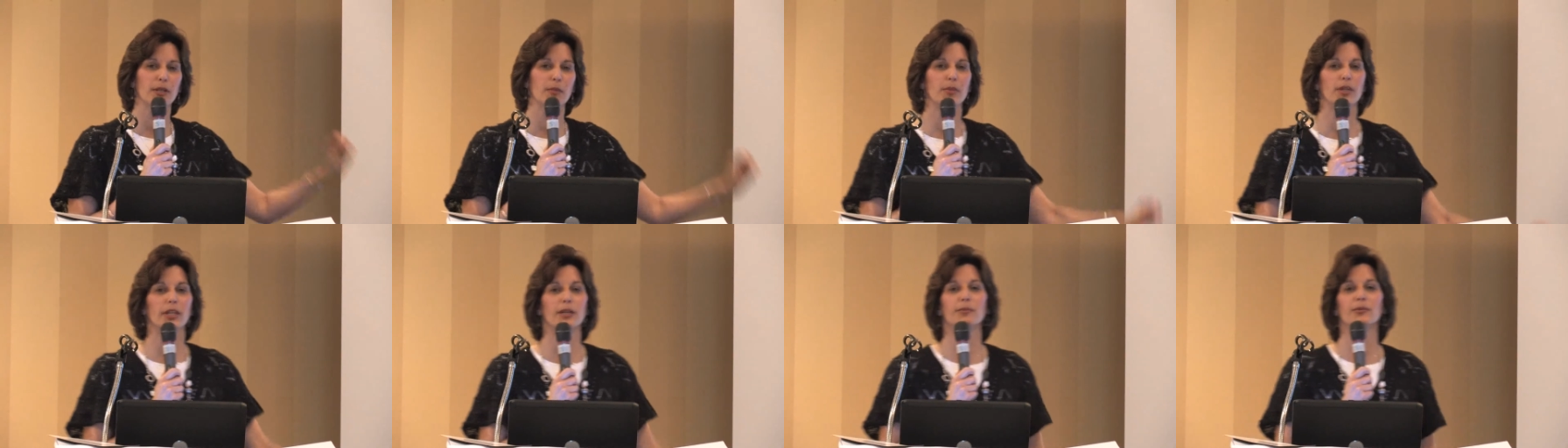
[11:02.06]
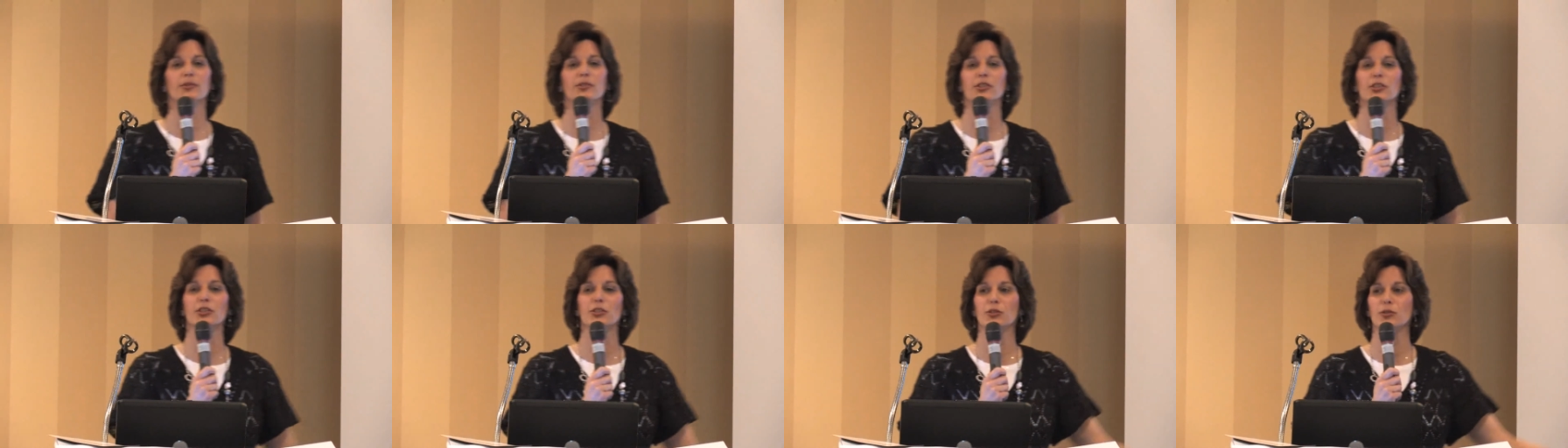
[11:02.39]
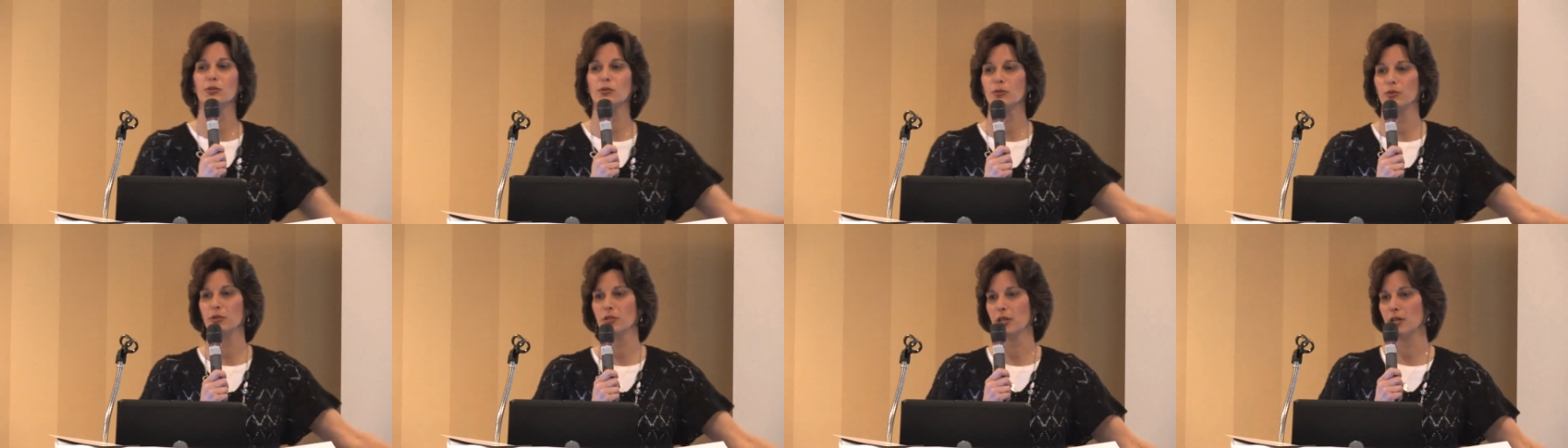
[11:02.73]
to be able to
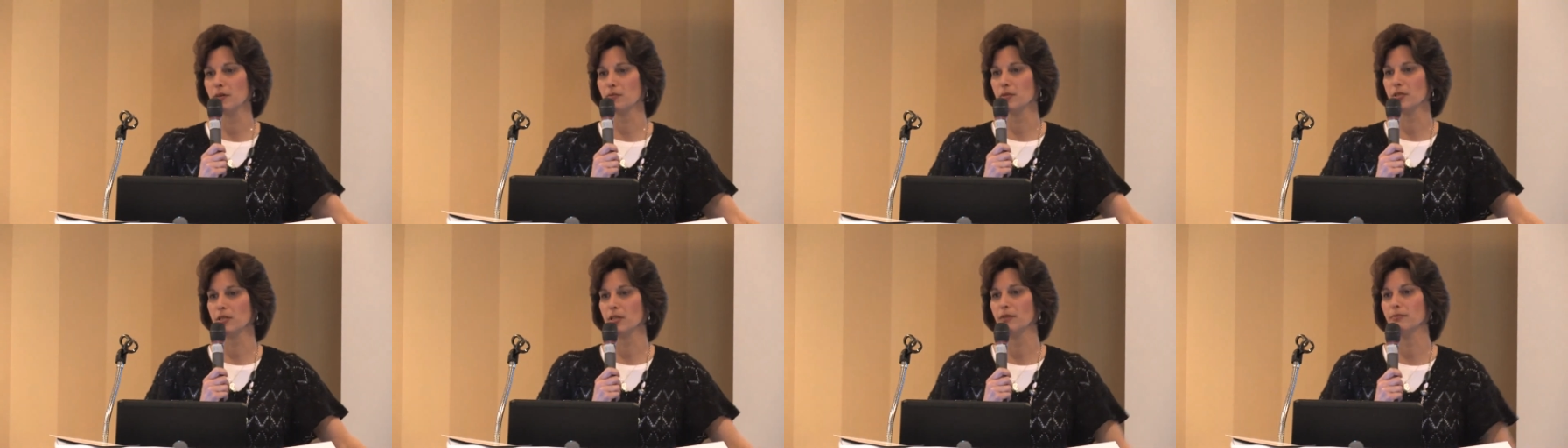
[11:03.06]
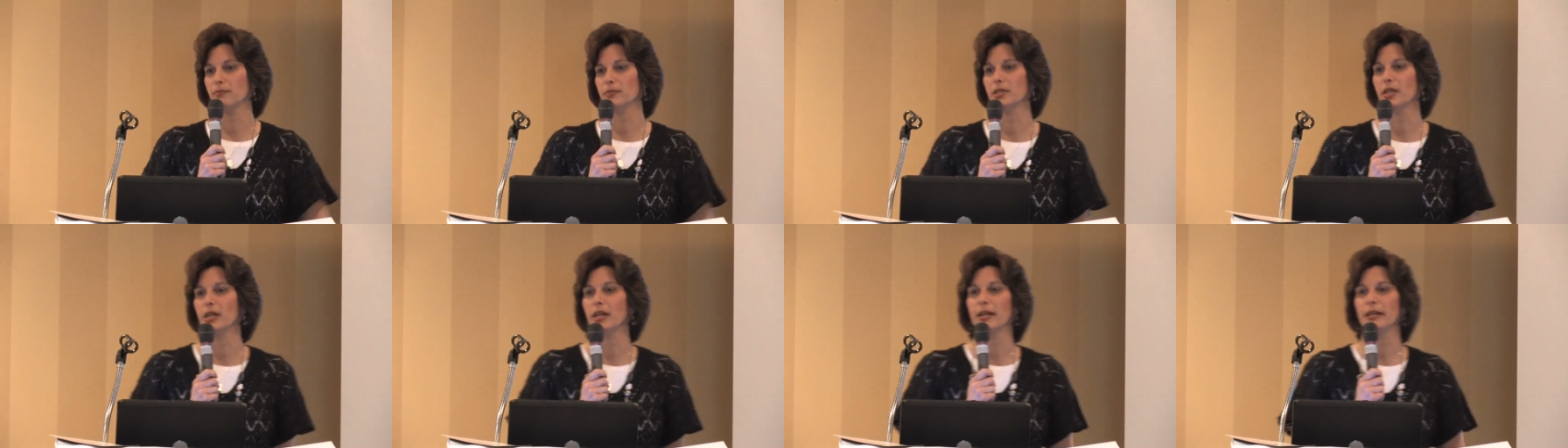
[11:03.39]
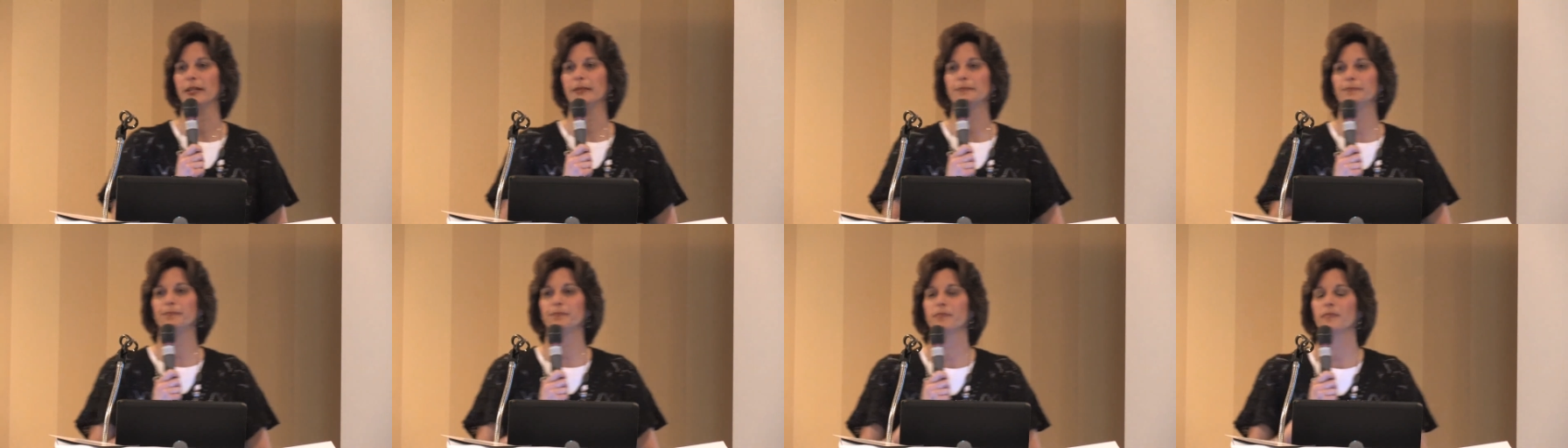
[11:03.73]
use them
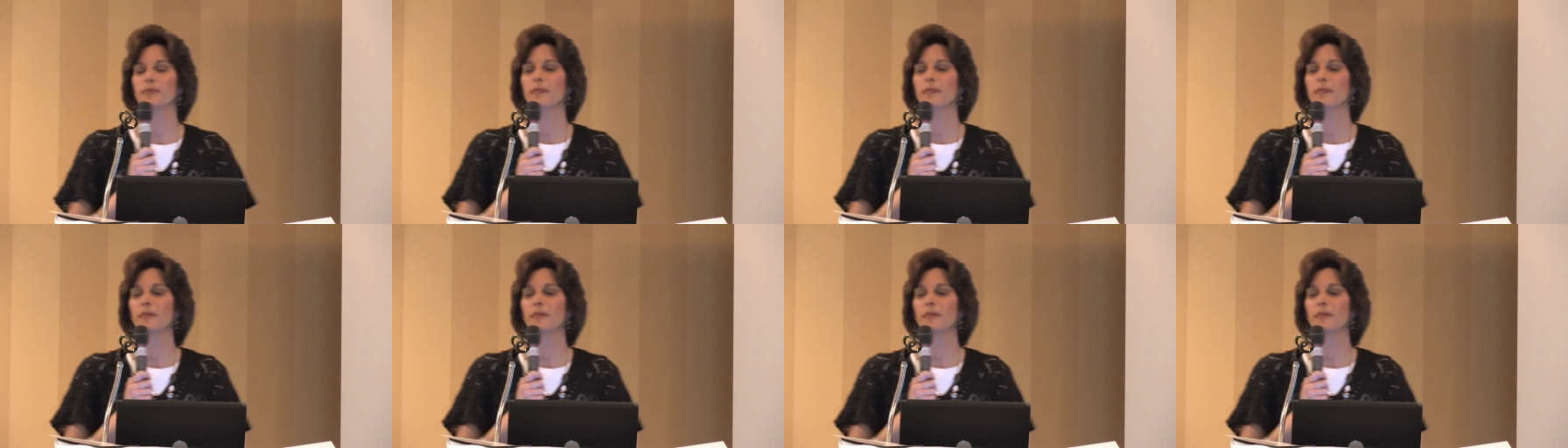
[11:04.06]
someday.